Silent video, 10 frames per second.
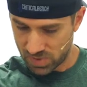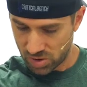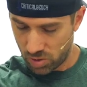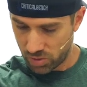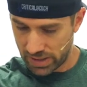
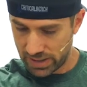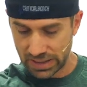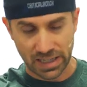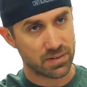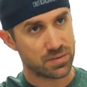So hold that
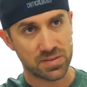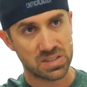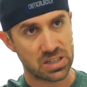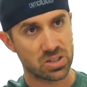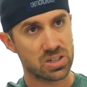again,
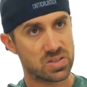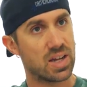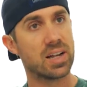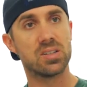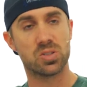15, 30
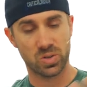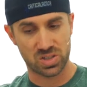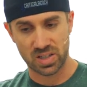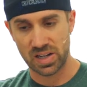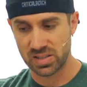seconds, switch
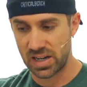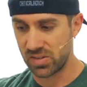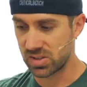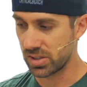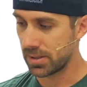sides,
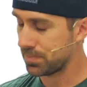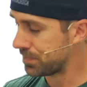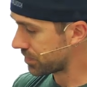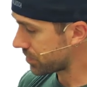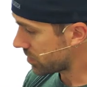obviously.
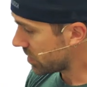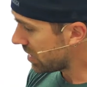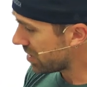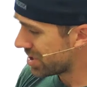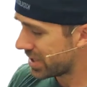
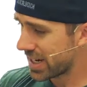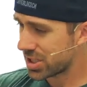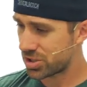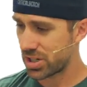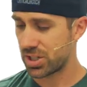The
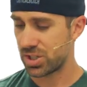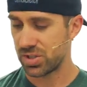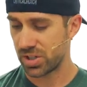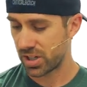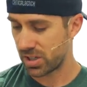next stretch
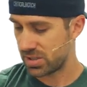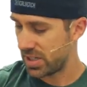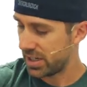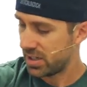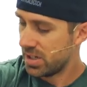is you're gonna
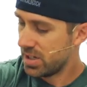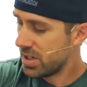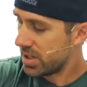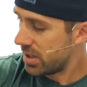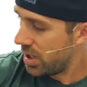take
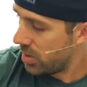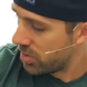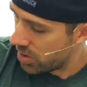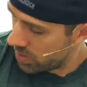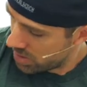your
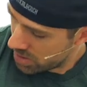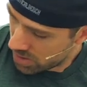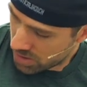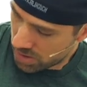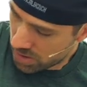elbow,
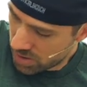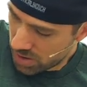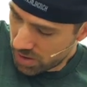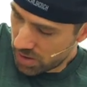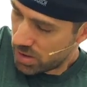
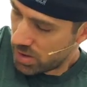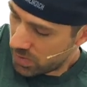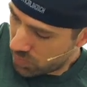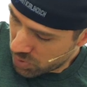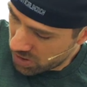
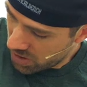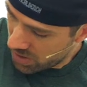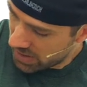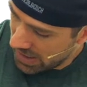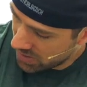put it
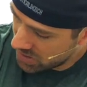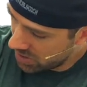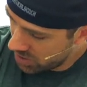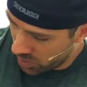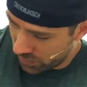on the outside
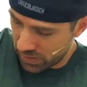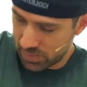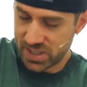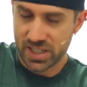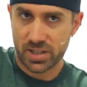of the door frame,
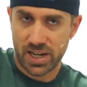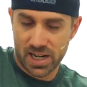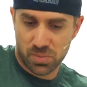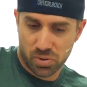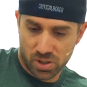take your
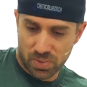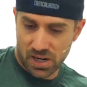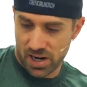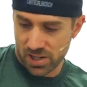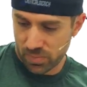hand, put it
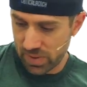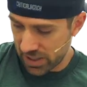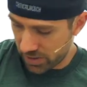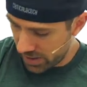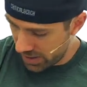behind your
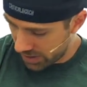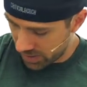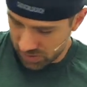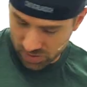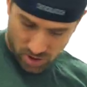back right here.
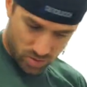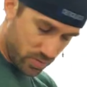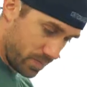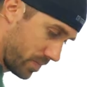So